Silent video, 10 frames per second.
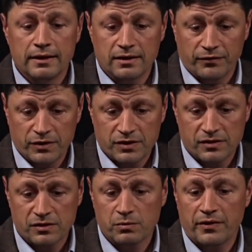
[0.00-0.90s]

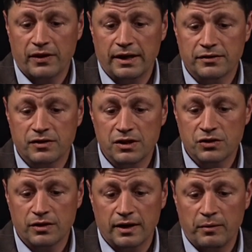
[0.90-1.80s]
Differences with
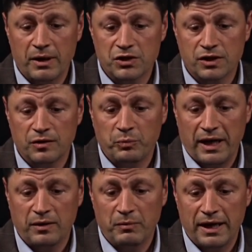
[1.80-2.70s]
anesthesia that I mentioned,
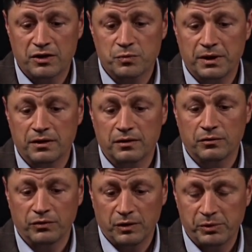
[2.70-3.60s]
pain management,
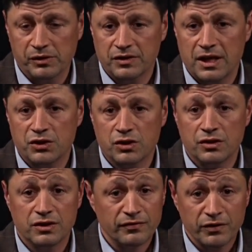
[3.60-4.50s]

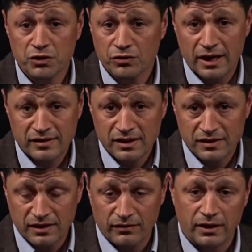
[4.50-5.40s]
rehabilitation, different
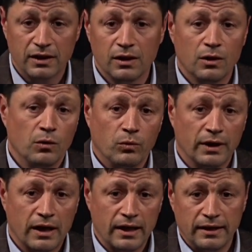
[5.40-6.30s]
dressings even.
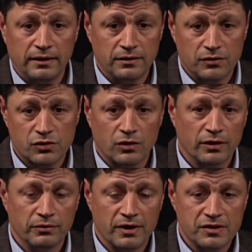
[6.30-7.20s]
When I
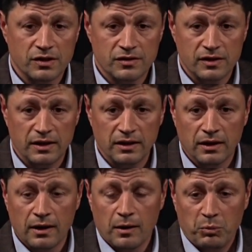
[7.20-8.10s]
started residency,
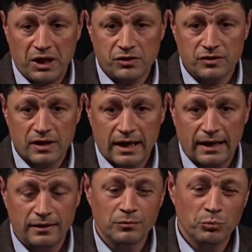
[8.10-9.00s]
patients
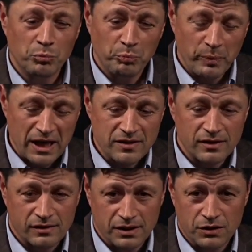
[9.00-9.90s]
had
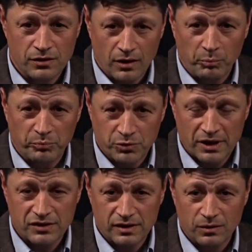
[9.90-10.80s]
basically a
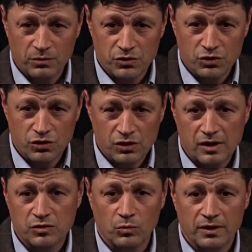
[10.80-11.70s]
dressing that was
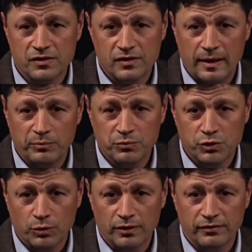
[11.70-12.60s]
just one step
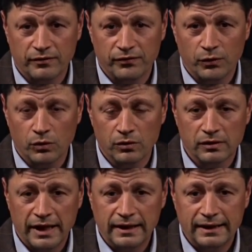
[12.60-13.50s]
short of a full
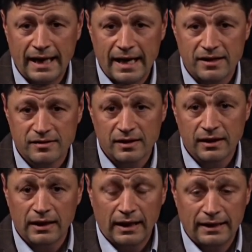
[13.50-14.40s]
leg cast,
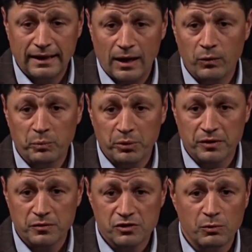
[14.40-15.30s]
and now we
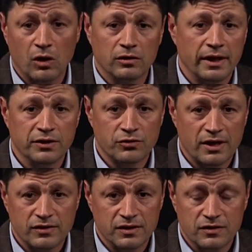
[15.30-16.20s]
put small light
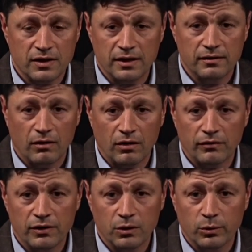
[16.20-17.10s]
dressings that
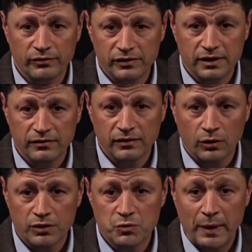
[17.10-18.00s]
are the equivalent of a
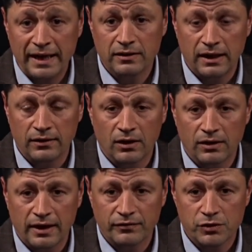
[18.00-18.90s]
large Band-Aid
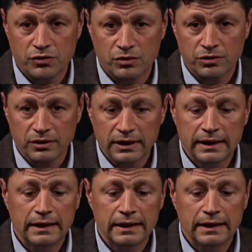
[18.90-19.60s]
on after surgery.